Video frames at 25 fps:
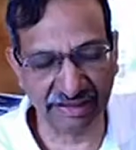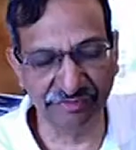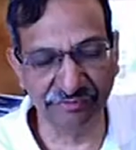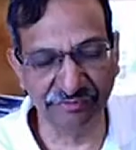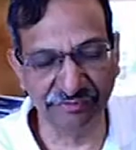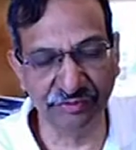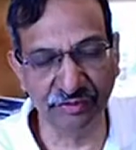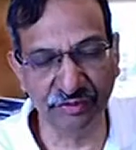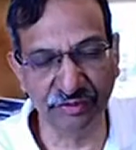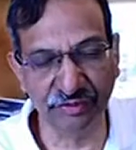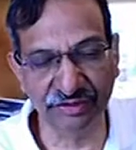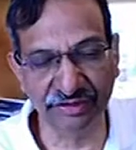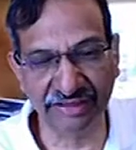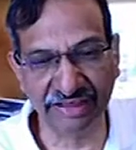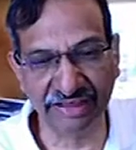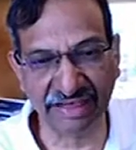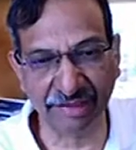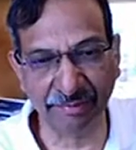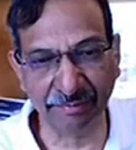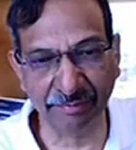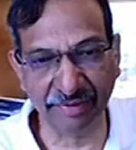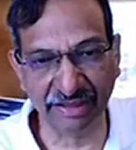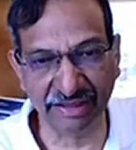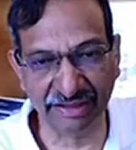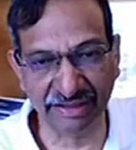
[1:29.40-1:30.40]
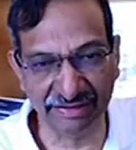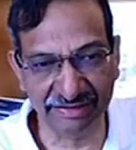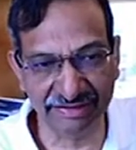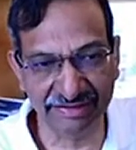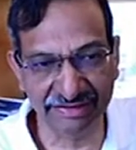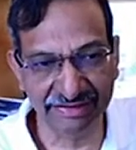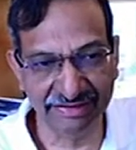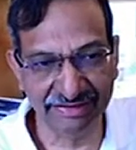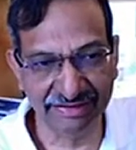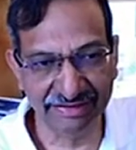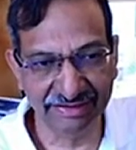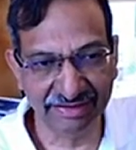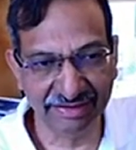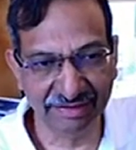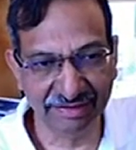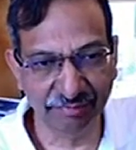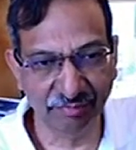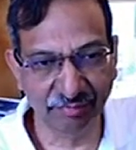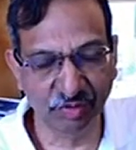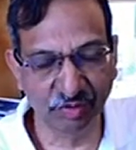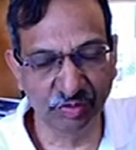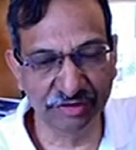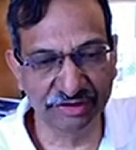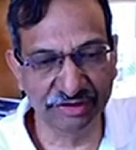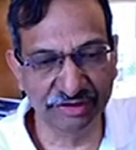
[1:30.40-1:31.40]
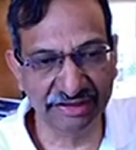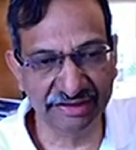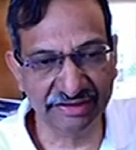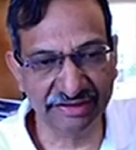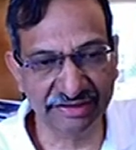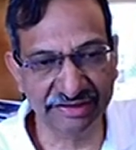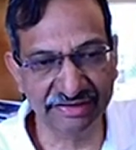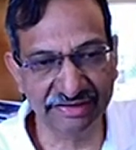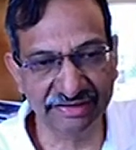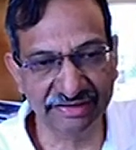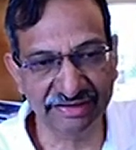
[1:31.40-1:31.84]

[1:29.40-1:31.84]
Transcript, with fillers: telephone, camera, music,